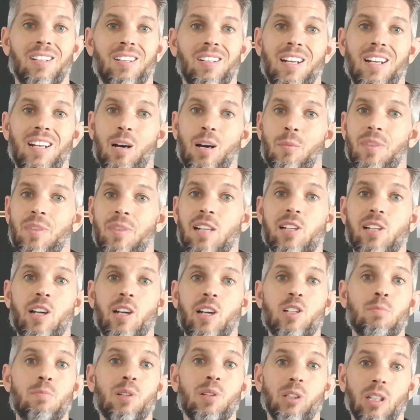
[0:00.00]
Now, that's how
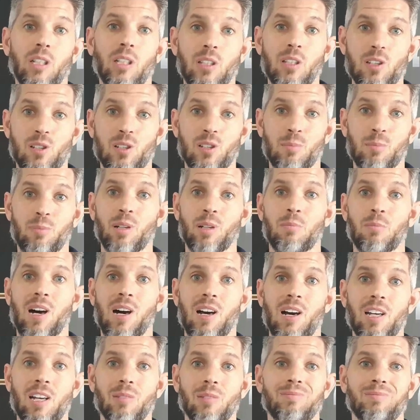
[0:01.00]
you build a disciplined
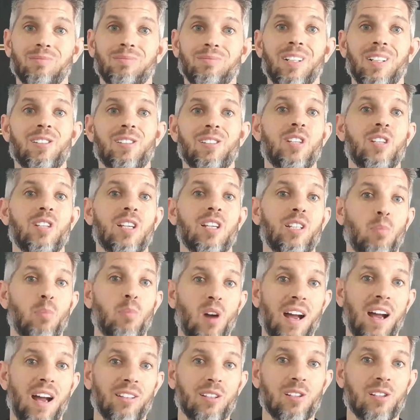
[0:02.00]
mind. It's a daily
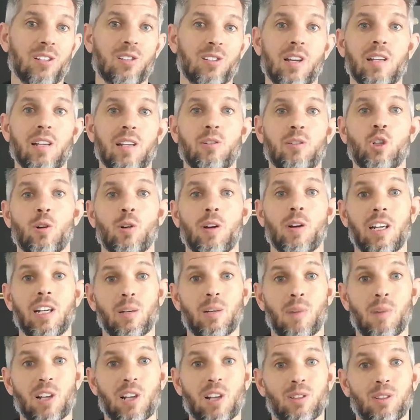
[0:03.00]
practice like training
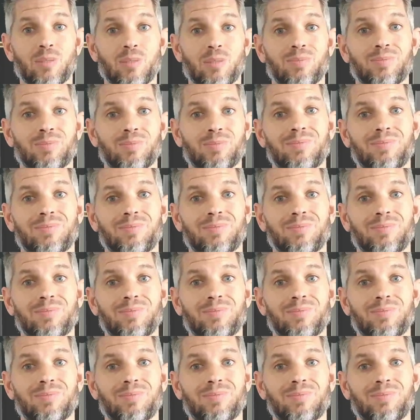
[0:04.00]
a muscle.